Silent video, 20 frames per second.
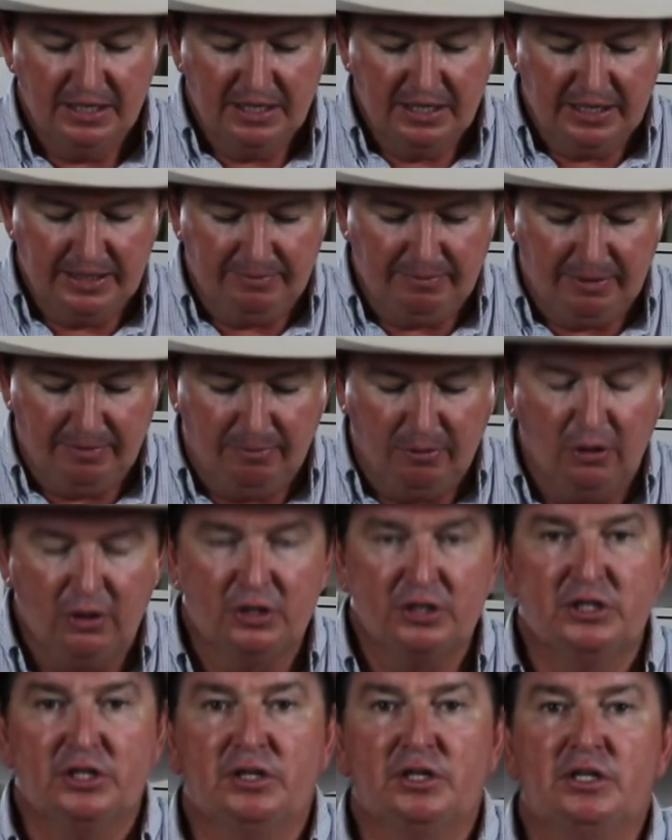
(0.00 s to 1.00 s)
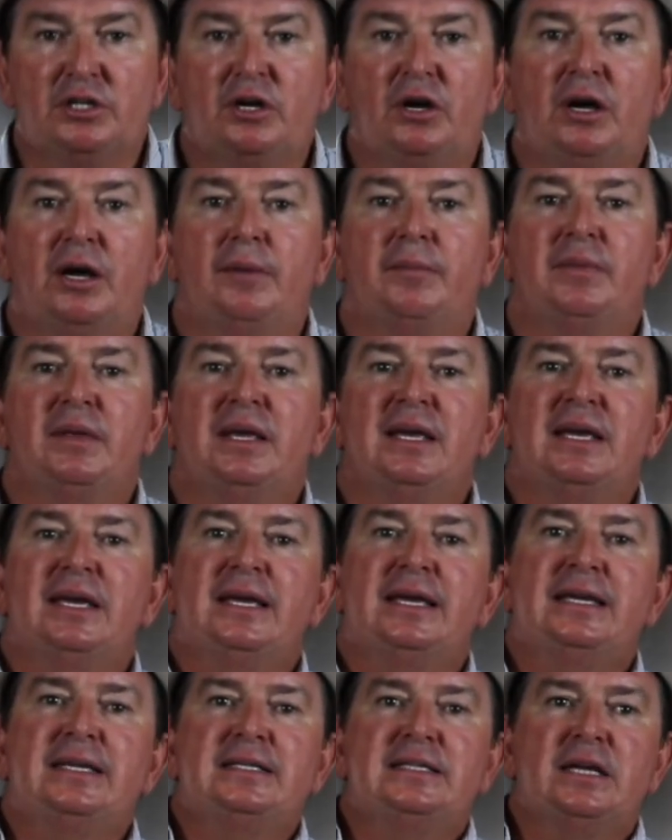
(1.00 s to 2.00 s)
And my boss at the time,
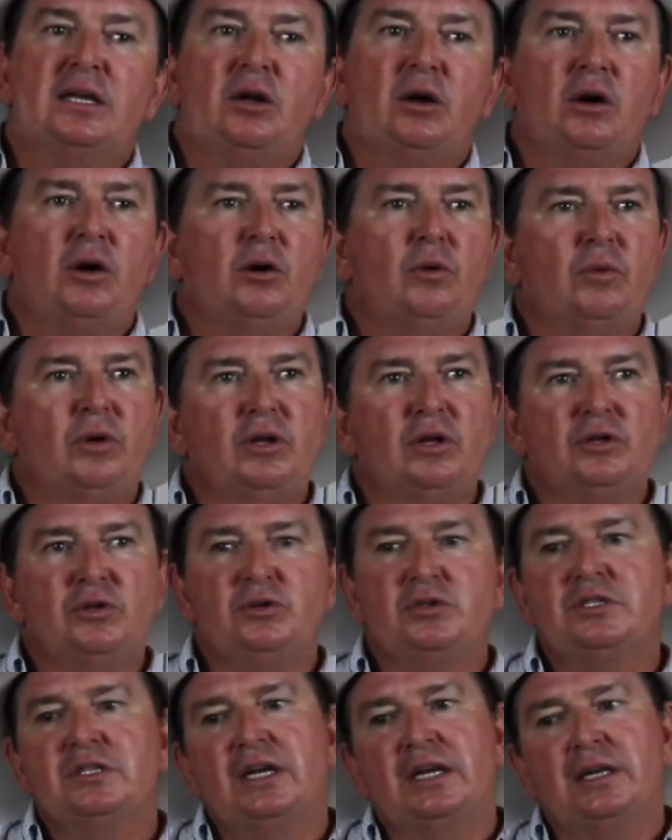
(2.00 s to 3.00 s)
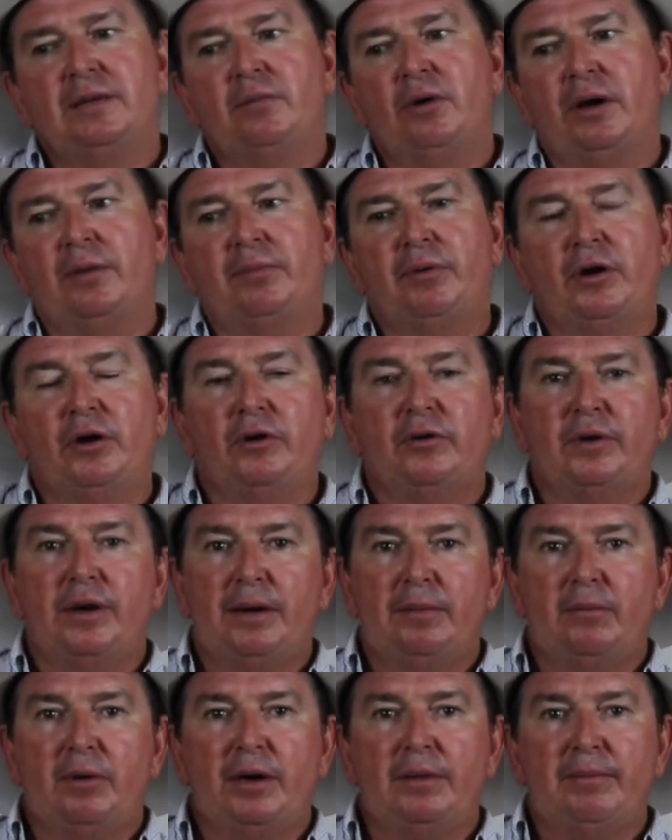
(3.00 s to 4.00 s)
he said, oh, well, you study my
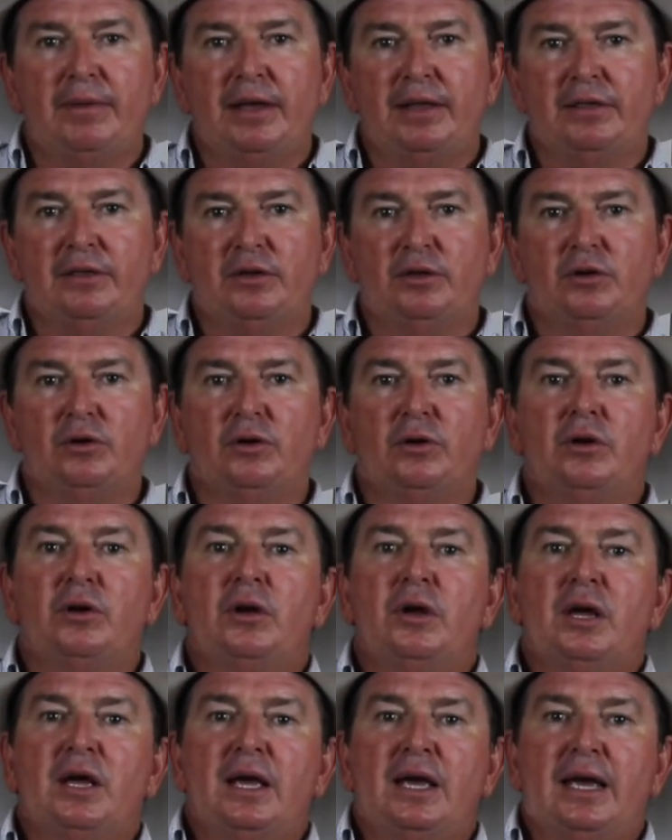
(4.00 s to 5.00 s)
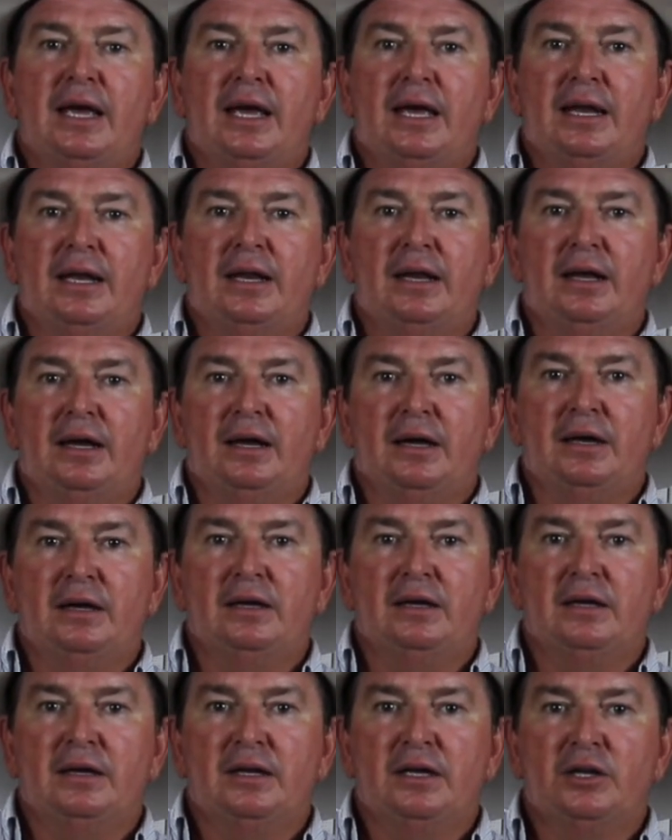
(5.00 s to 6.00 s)
program, my method, and
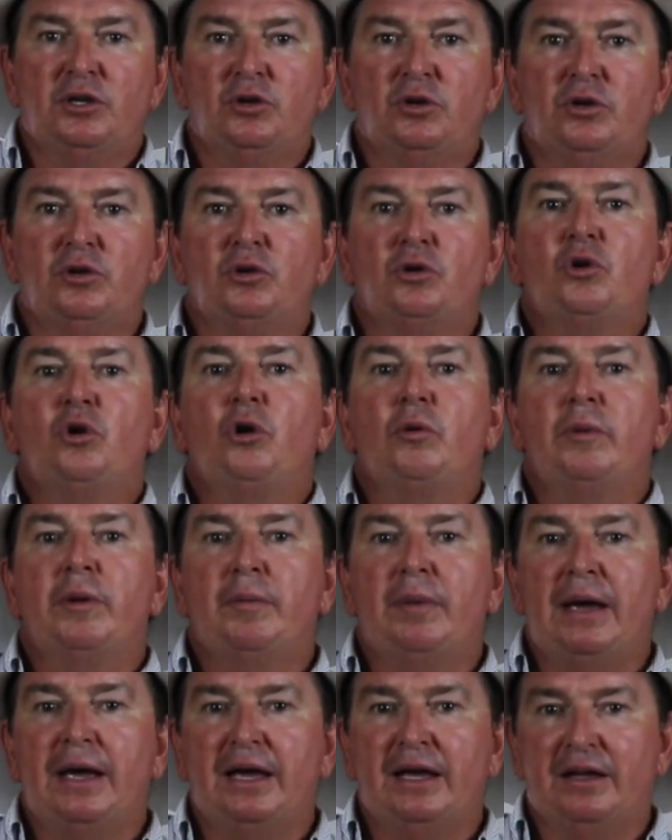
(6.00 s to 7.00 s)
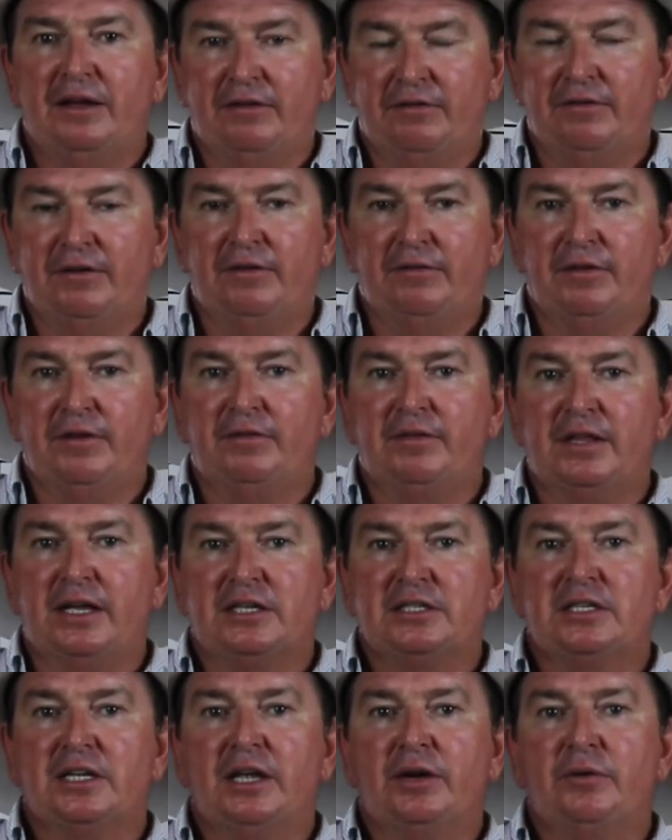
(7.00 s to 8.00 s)
you call me back if it
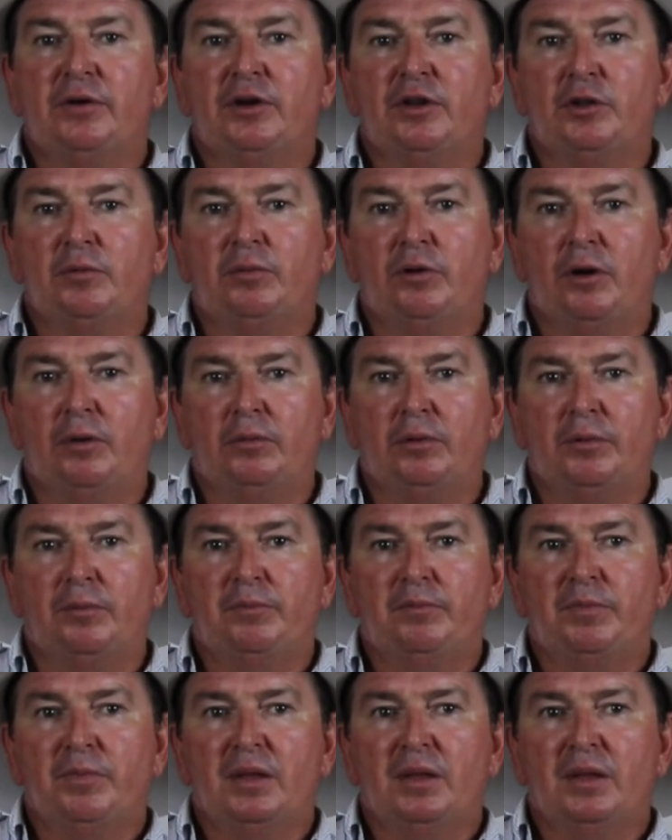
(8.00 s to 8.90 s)
doesn't get rid of the problem.